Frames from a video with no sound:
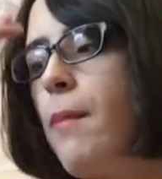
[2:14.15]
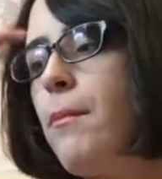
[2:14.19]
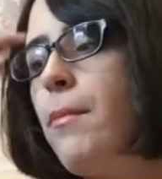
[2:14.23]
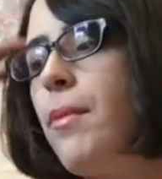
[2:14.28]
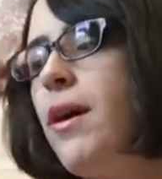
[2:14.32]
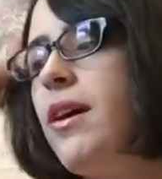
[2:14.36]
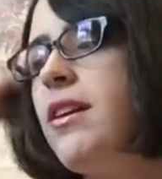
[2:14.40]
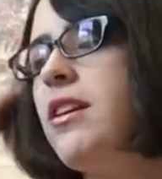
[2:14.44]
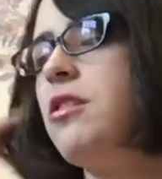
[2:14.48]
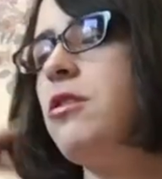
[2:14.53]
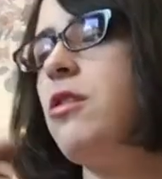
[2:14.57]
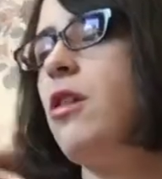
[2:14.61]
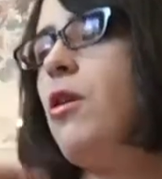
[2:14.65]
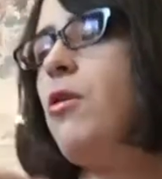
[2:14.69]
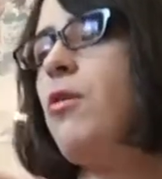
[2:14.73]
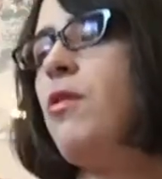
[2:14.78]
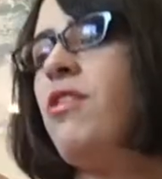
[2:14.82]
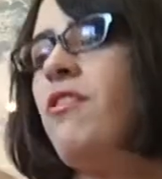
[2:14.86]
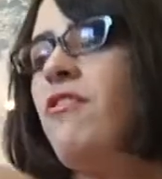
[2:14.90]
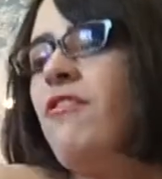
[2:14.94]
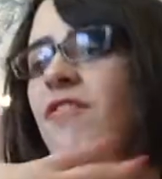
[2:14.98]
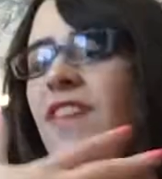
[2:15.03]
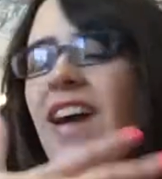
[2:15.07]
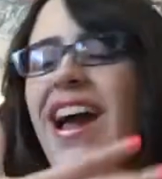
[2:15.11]
But you know,
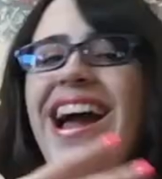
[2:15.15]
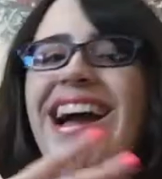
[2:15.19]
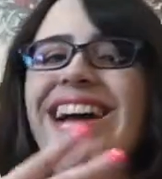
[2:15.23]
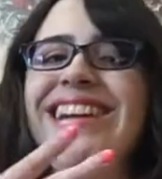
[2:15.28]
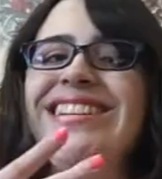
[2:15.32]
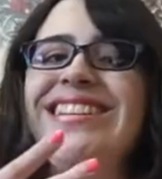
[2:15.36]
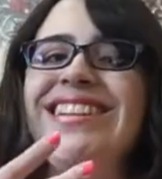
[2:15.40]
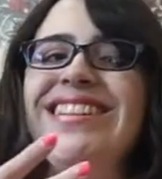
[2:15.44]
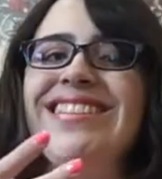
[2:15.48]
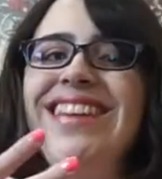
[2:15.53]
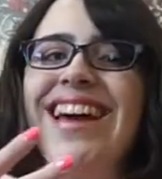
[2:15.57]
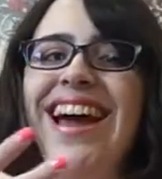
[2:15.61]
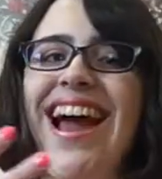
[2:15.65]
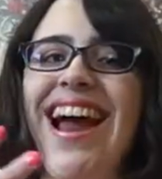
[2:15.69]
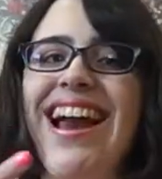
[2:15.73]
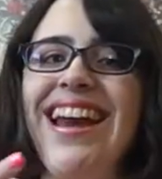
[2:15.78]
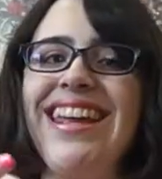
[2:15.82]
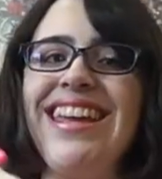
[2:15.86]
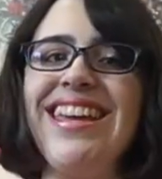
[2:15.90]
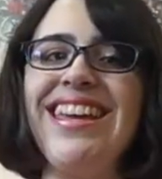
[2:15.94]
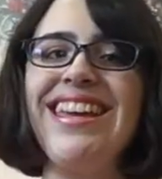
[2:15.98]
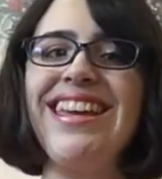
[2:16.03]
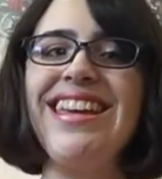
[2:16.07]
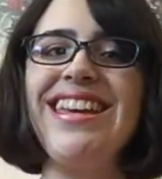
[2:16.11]
the fact that
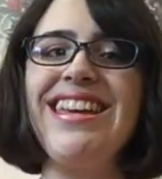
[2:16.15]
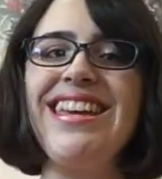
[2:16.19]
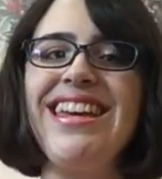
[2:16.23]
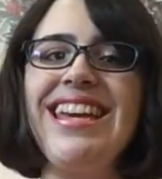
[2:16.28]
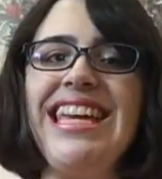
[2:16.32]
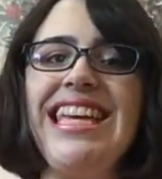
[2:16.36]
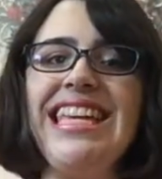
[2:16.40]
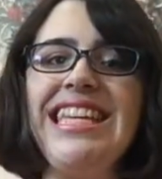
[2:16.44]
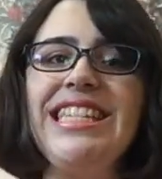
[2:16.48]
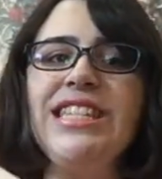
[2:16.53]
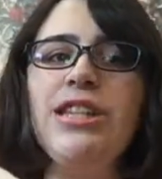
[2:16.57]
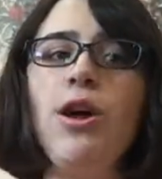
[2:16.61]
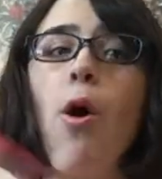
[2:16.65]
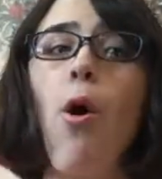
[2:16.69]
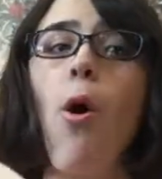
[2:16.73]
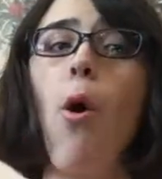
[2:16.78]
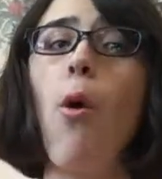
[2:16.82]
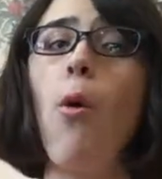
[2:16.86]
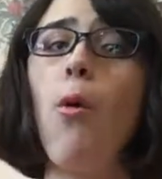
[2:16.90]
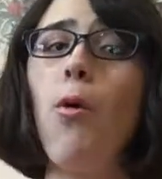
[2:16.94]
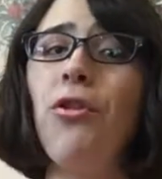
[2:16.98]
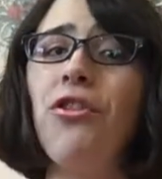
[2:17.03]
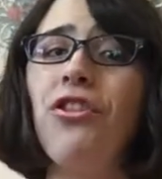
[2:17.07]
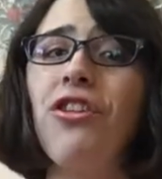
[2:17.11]
he is
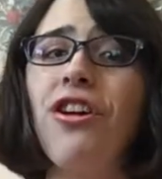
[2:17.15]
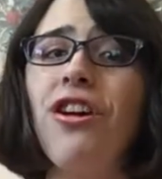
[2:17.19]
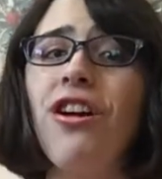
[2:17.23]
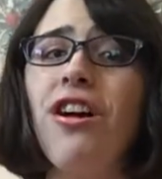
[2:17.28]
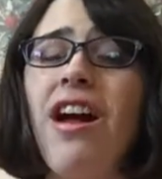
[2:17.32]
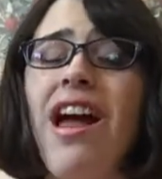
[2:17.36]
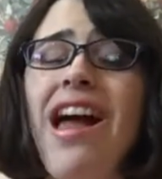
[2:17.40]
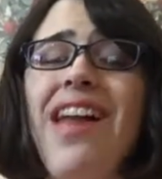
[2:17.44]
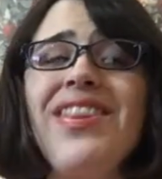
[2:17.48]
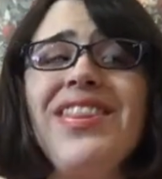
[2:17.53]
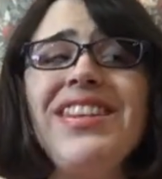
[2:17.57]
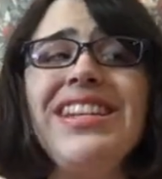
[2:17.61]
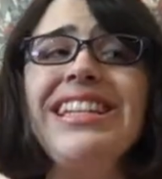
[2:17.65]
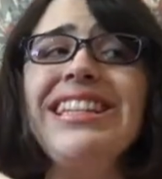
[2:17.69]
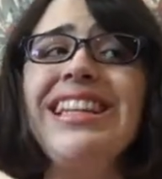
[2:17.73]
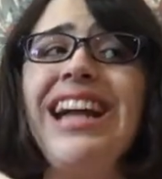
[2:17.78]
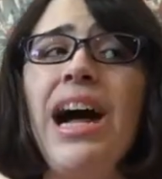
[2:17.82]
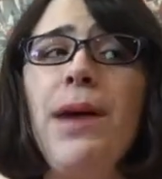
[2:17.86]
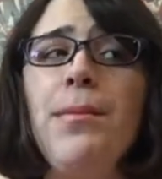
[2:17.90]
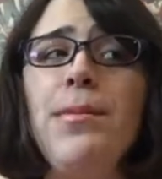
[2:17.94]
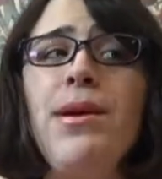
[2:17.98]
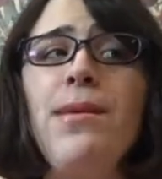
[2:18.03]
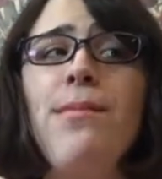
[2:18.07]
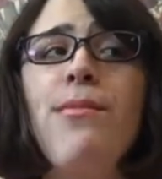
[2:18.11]
older than a
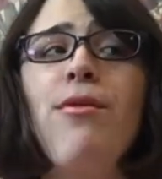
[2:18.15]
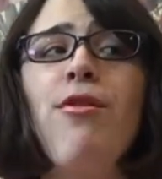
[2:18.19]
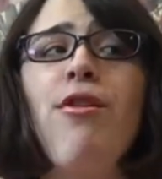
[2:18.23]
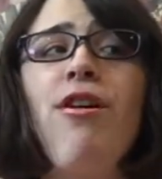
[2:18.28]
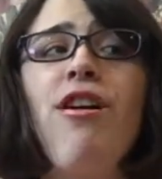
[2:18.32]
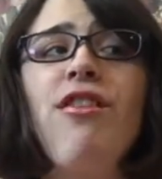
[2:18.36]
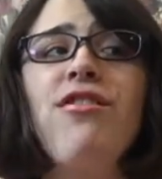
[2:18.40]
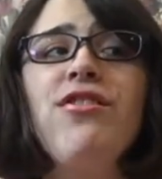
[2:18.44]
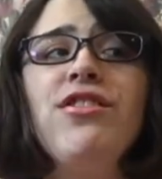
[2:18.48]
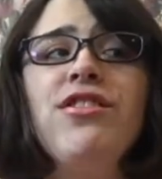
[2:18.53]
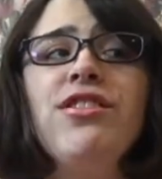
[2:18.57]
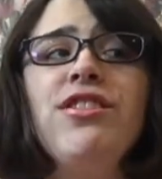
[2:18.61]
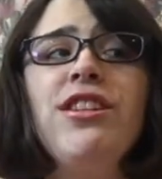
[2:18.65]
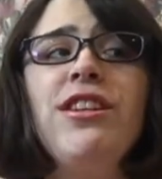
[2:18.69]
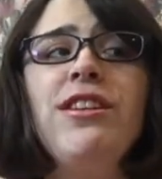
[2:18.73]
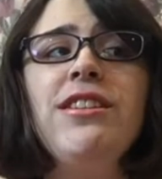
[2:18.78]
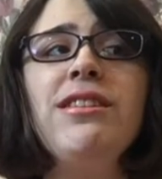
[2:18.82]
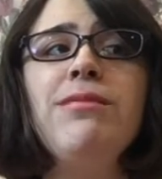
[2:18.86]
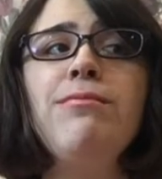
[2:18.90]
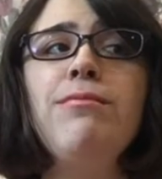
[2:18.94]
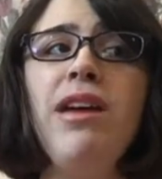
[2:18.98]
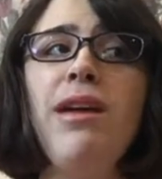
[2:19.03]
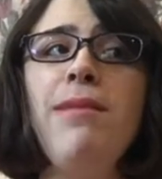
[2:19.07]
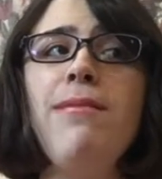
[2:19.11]
lot of people on the
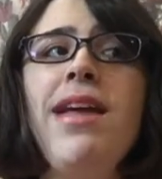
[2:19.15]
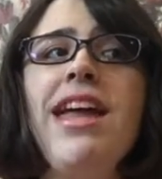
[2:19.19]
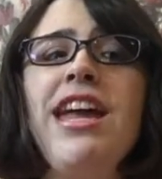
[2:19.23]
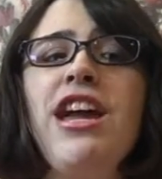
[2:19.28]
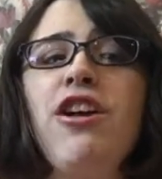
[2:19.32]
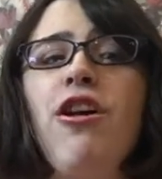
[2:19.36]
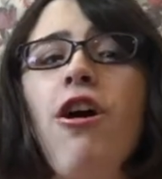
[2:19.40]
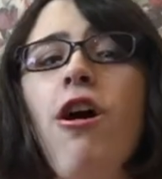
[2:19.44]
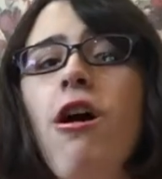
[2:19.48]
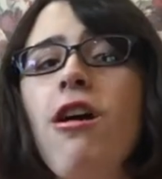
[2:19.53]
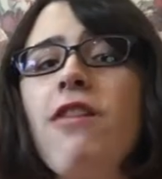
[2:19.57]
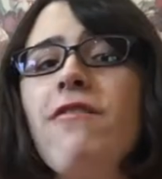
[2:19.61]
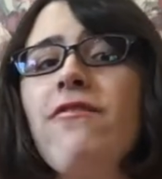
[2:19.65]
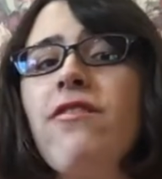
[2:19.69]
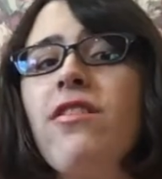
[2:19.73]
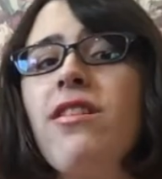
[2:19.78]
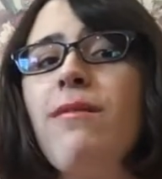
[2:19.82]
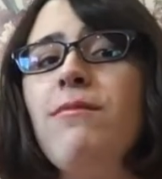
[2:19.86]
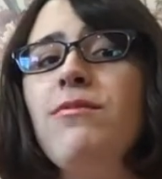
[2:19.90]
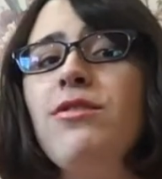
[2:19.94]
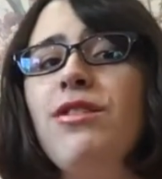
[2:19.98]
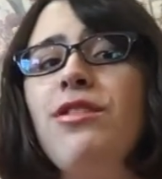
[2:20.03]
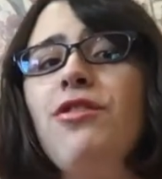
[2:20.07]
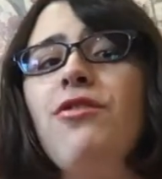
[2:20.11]
season may make it hard for
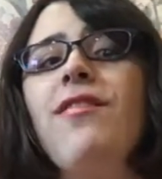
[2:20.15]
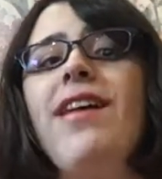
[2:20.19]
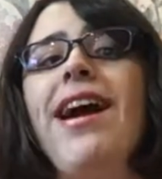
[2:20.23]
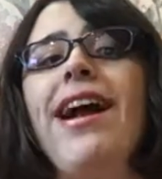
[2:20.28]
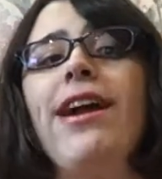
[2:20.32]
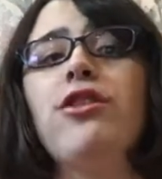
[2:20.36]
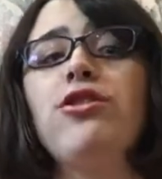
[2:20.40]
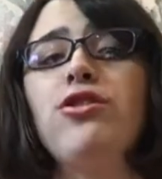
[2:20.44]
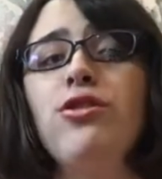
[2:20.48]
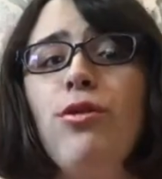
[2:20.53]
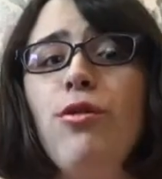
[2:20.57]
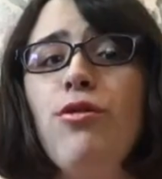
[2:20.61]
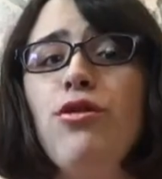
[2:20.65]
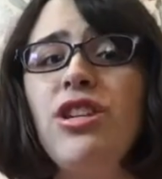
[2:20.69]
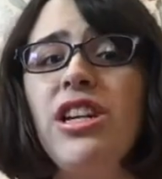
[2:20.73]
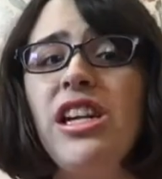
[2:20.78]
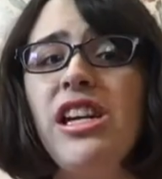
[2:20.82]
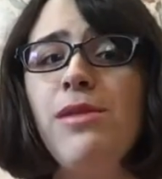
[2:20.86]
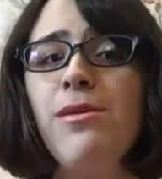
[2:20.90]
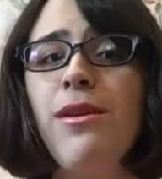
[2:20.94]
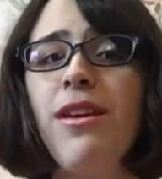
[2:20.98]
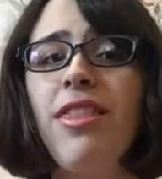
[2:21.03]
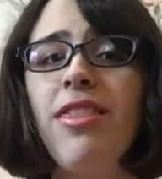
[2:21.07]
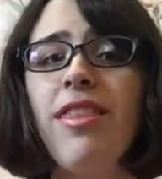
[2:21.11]
him to interact
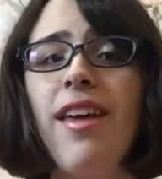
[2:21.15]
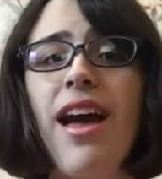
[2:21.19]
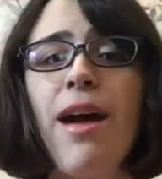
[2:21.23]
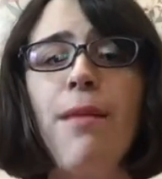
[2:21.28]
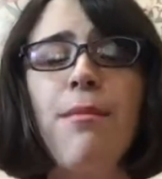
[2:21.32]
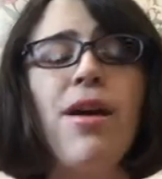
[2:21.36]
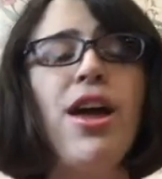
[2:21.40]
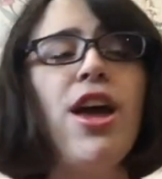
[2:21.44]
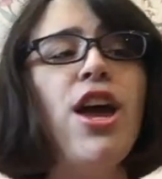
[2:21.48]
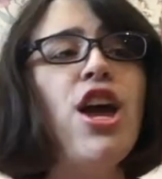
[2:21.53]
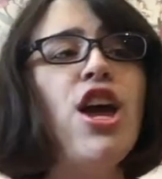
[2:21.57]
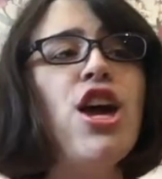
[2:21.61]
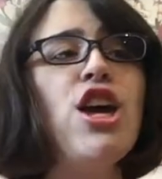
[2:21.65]
socially with them.